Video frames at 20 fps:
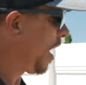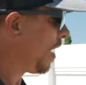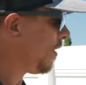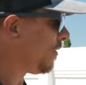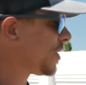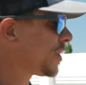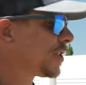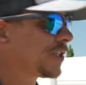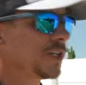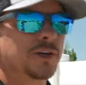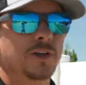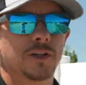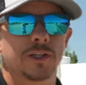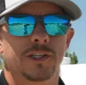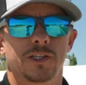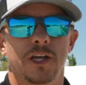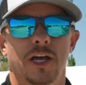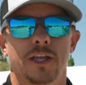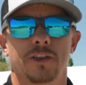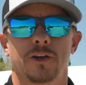have steel
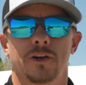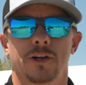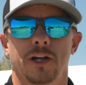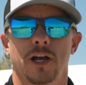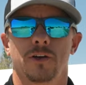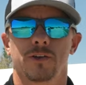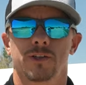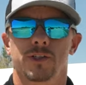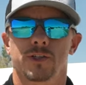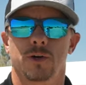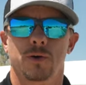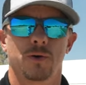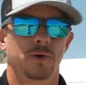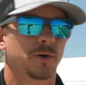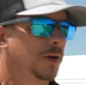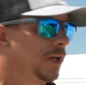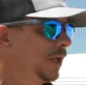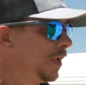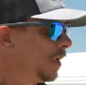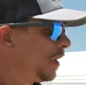inside there now. So
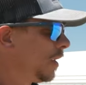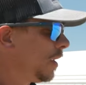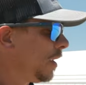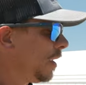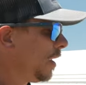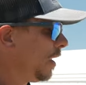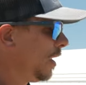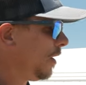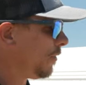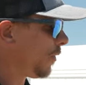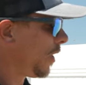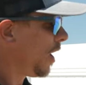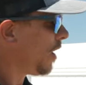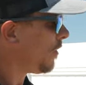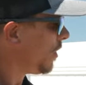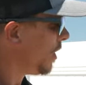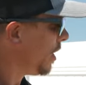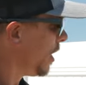if we ever